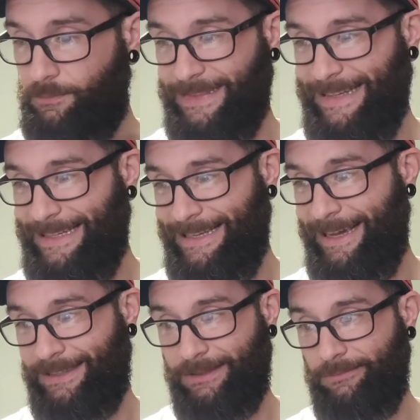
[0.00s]

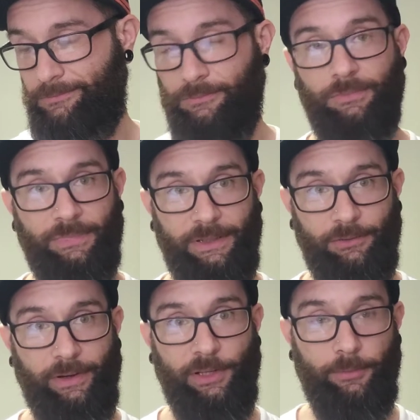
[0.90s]
TCX, it's a
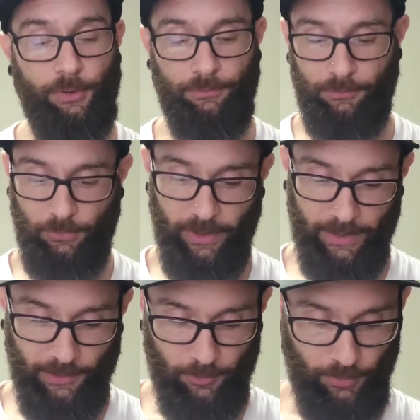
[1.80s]
great little
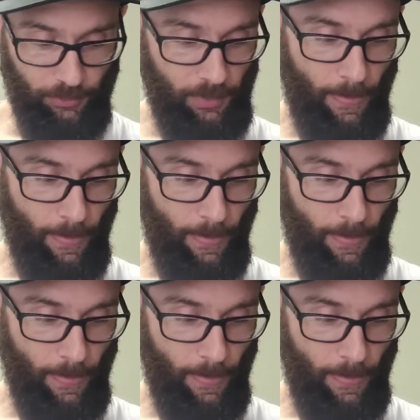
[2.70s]
boot,